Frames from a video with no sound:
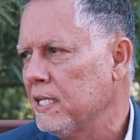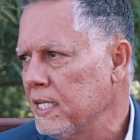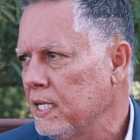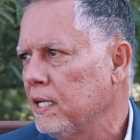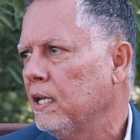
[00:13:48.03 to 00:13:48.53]

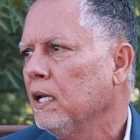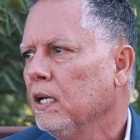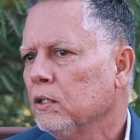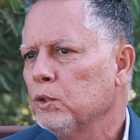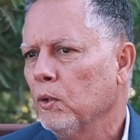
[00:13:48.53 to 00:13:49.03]
need
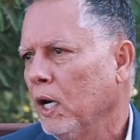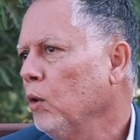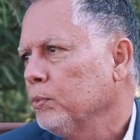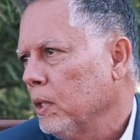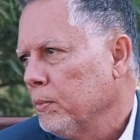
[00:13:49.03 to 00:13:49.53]
to
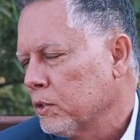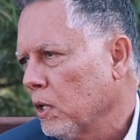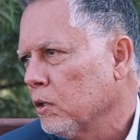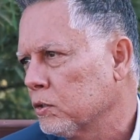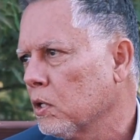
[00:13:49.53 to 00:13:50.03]
help them is
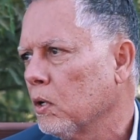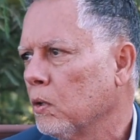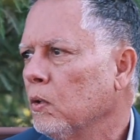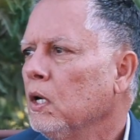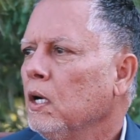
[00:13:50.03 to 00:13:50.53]
also